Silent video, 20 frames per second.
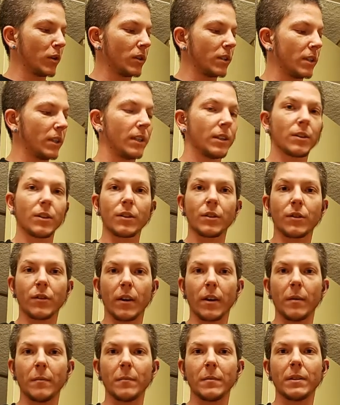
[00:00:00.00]
of these are
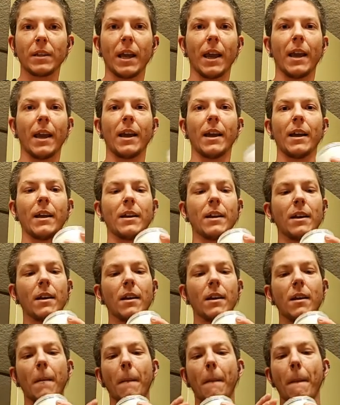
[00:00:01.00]
scrubs. And
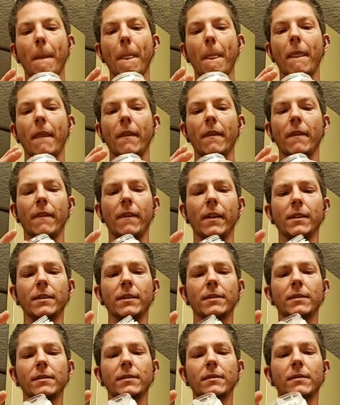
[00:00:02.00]

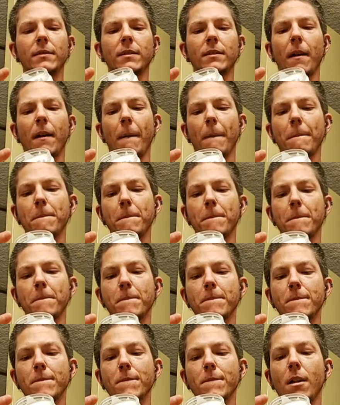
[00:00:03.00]
this
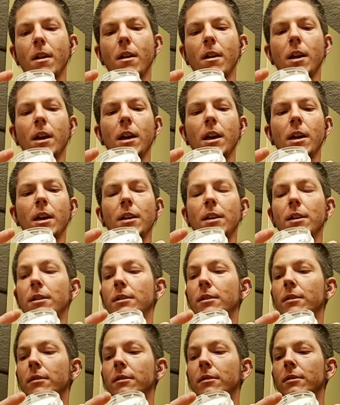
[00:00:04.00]

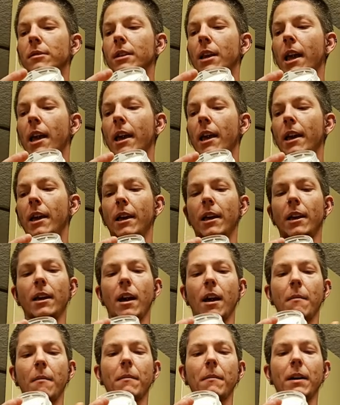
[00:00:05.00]
is a.
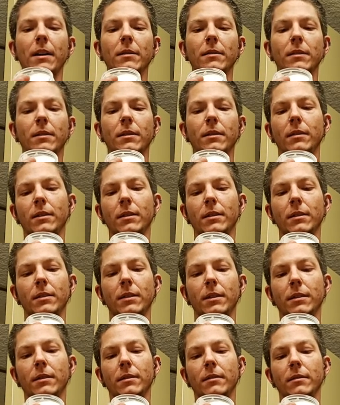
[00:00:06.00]
I'm guessing this
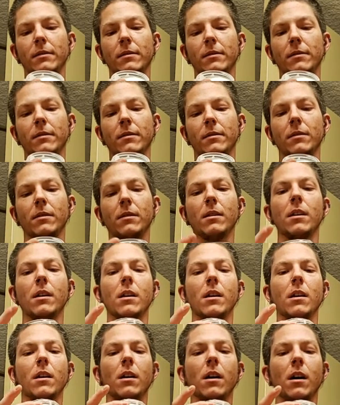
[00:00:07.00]
is
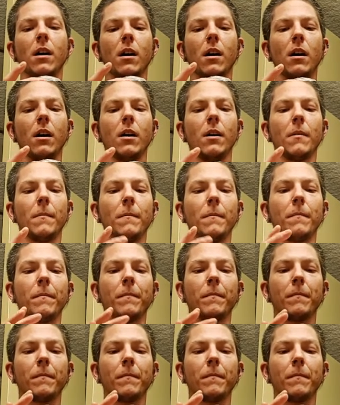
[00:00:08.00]
um,